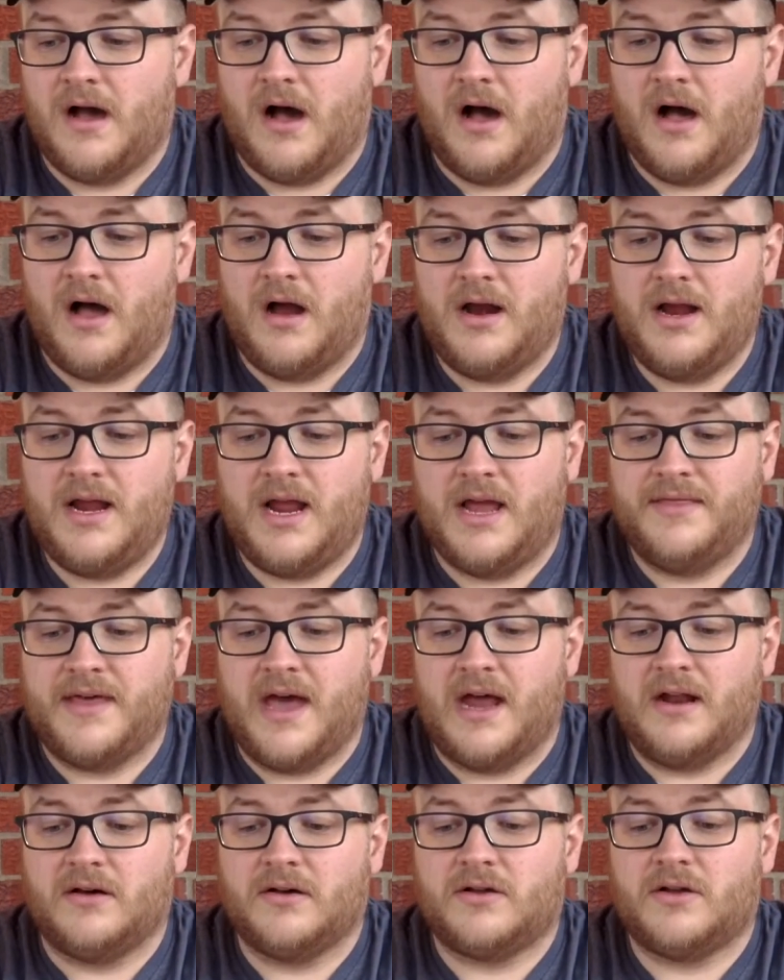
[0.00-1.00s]
All right, and
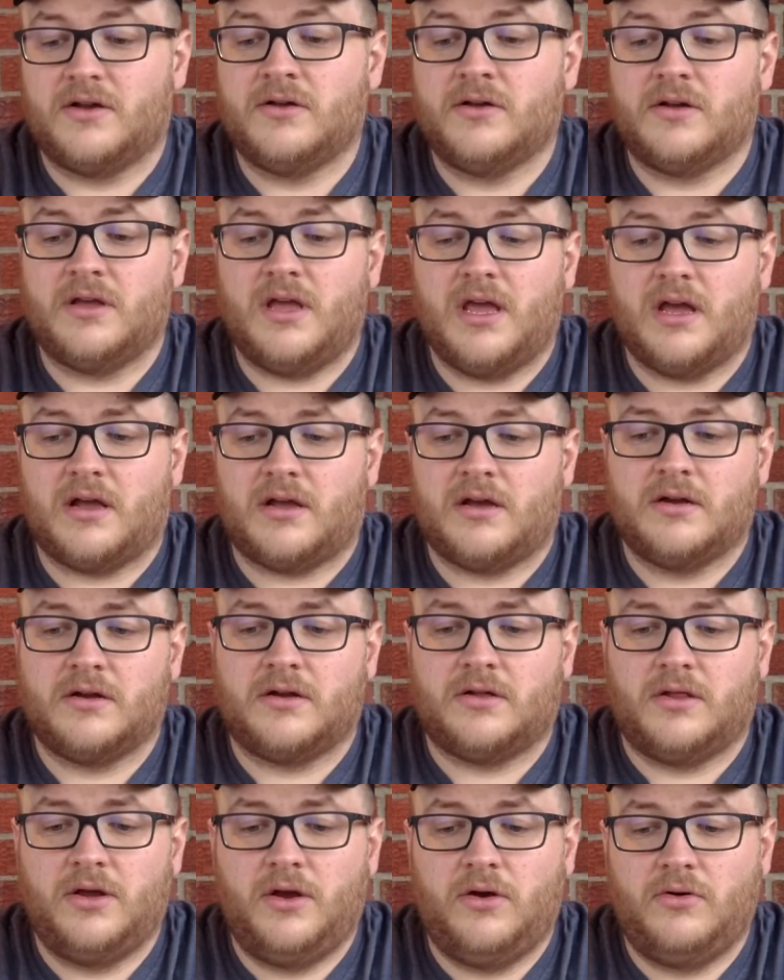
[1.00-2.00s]
that'll
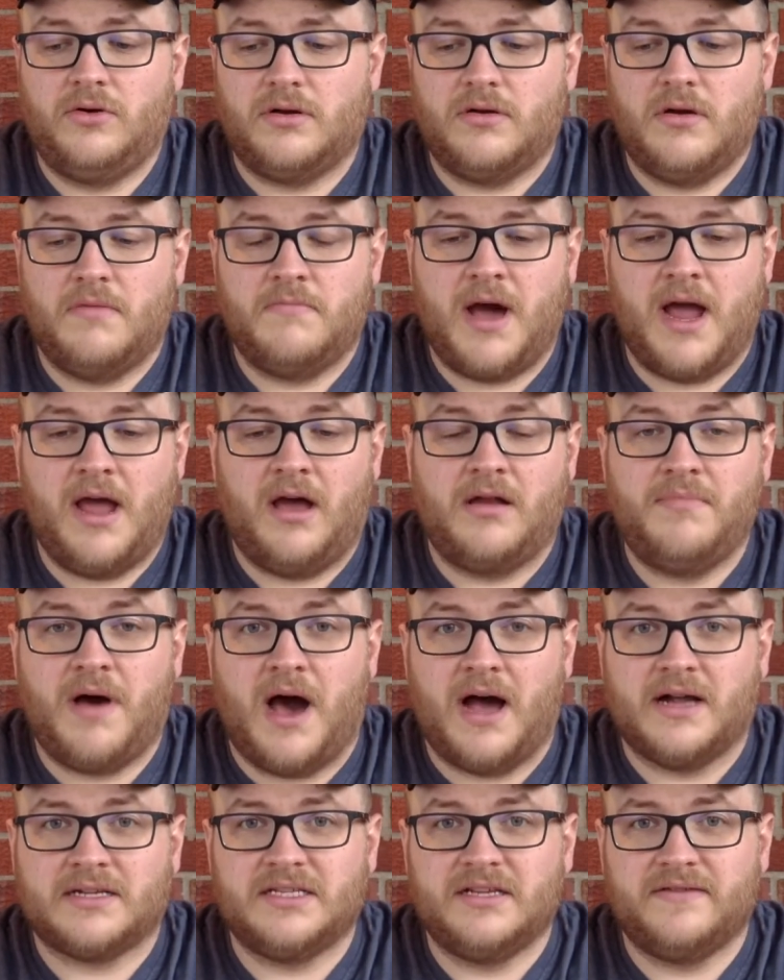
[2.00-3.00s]
conclude my
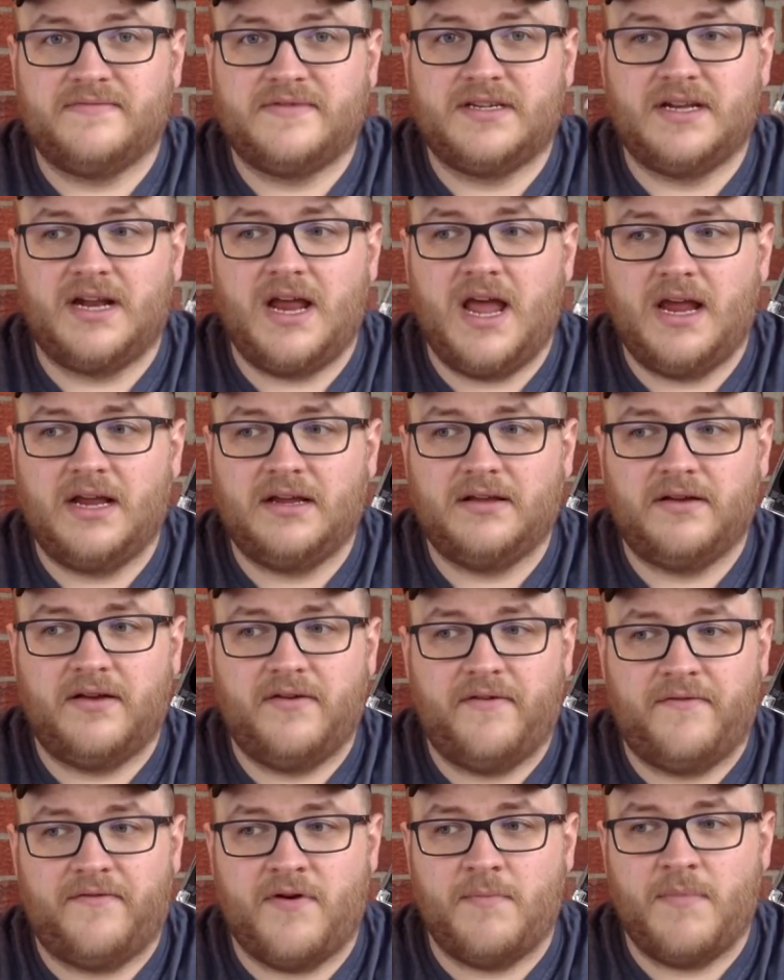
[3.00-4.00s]
unboxing of today
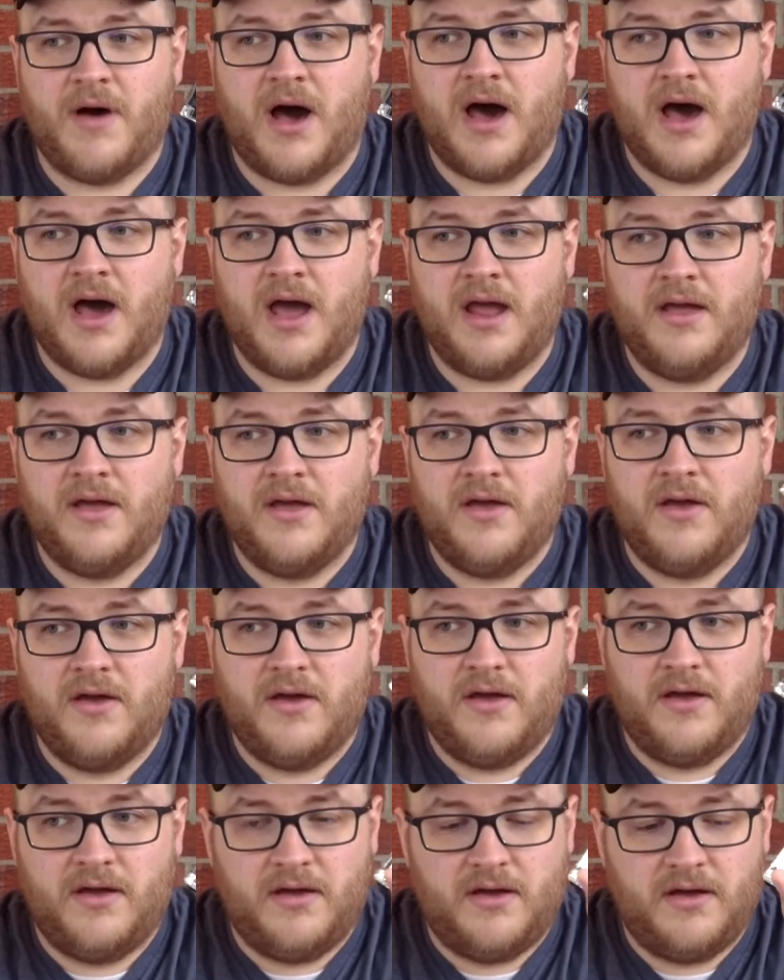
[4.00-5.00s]
for my
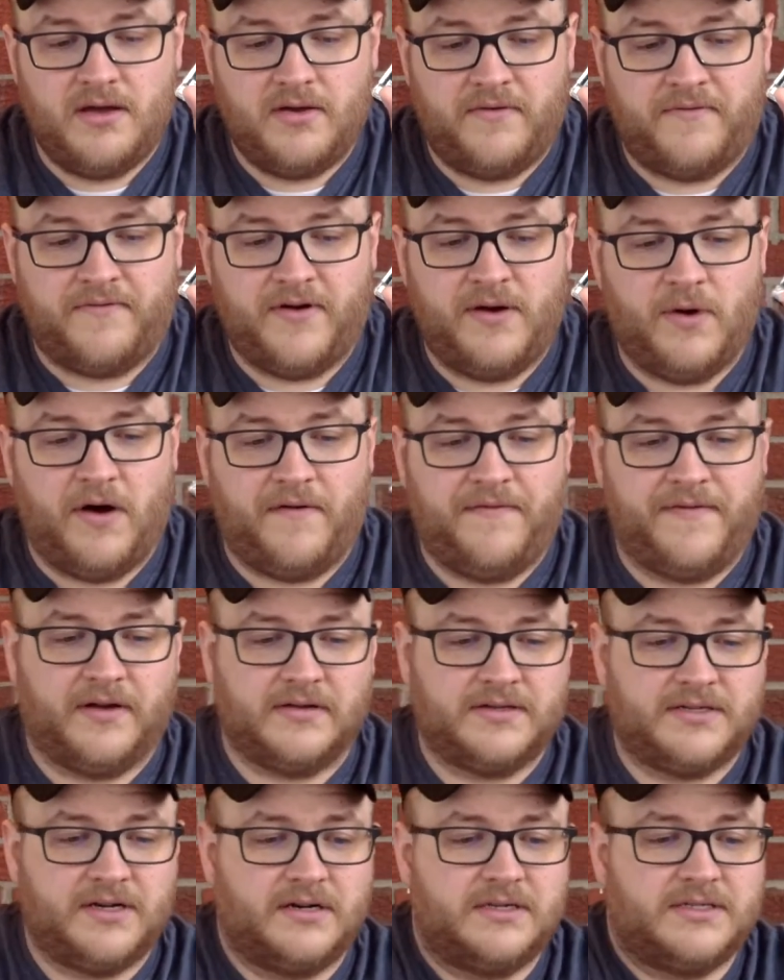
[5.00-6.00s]
FREEWELL
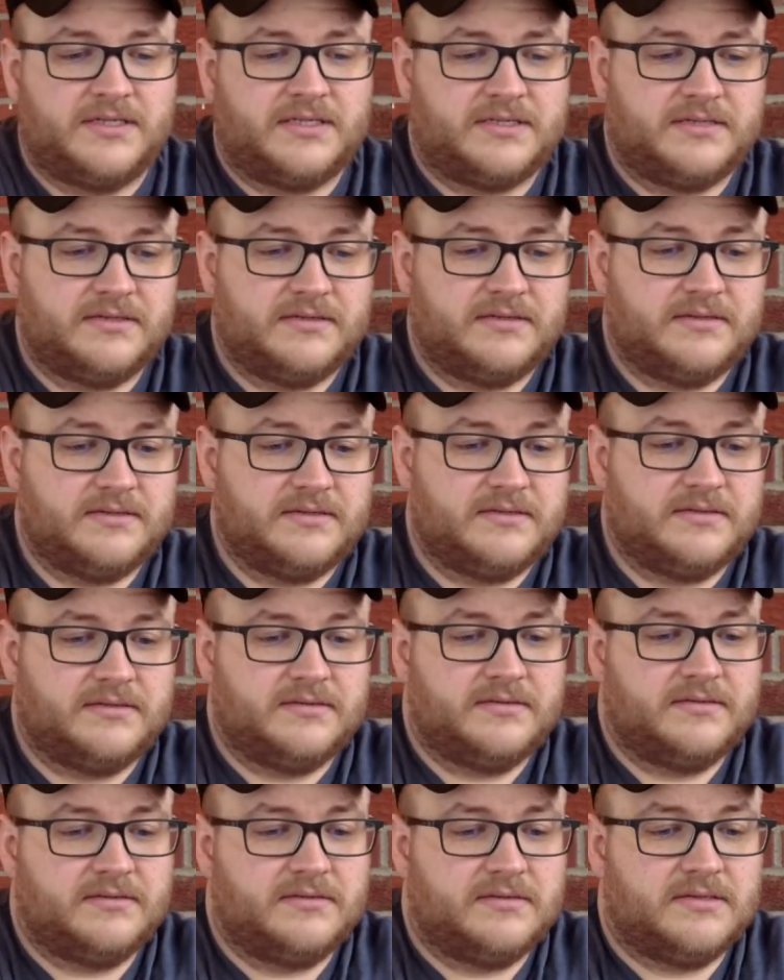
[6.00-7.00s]
filters
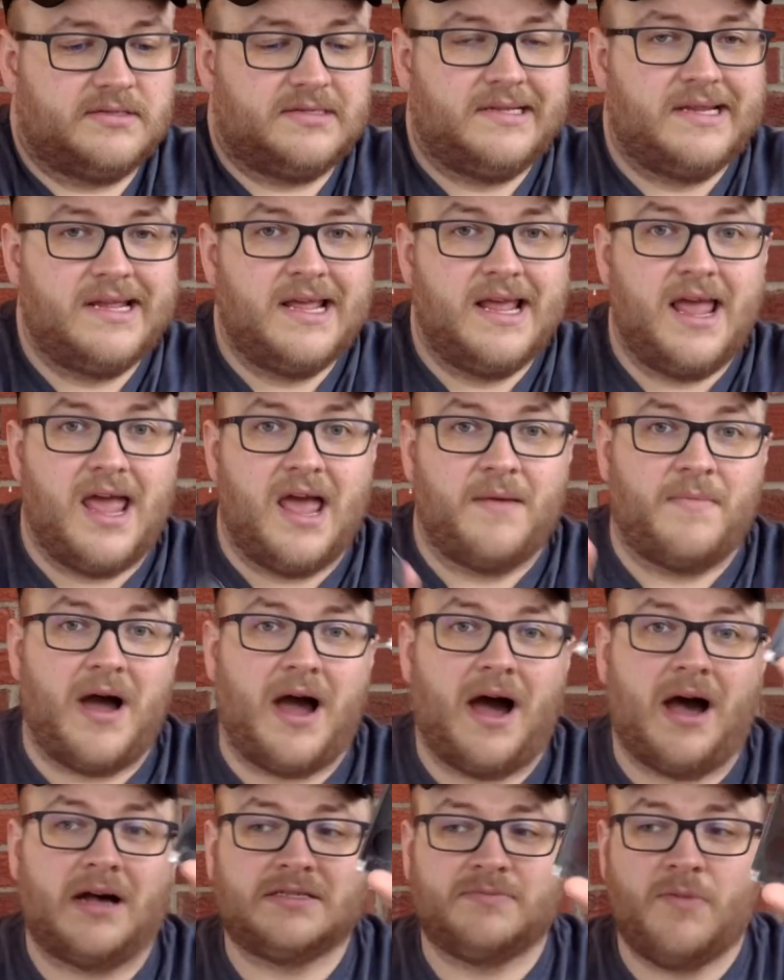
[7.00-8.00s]
and my
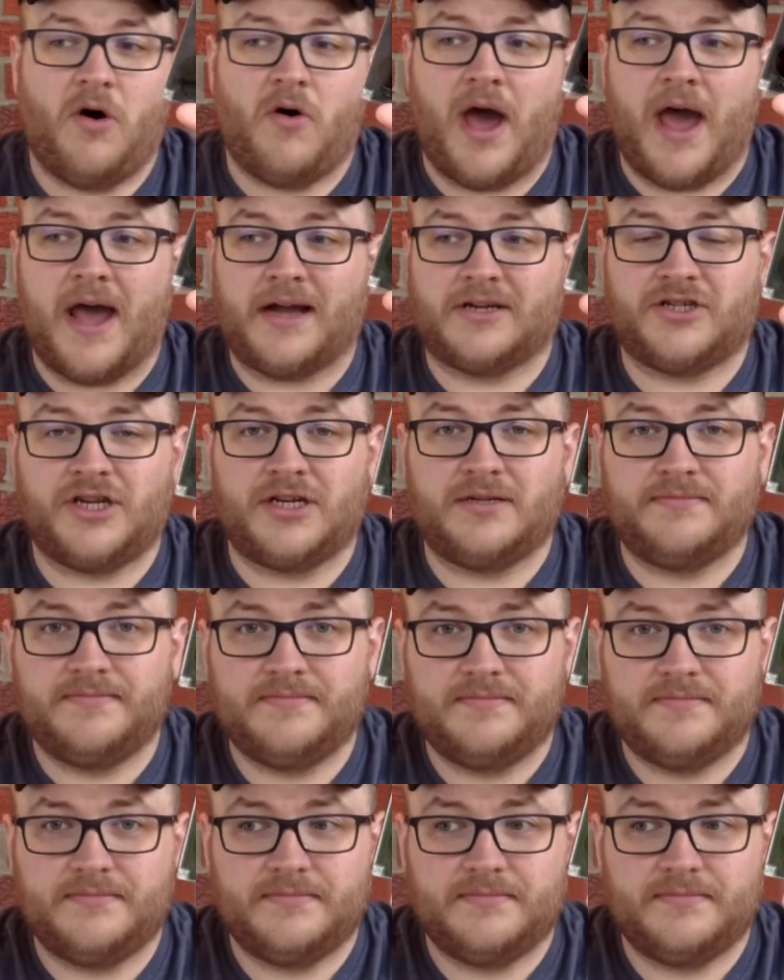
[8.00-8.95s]
OSMO action.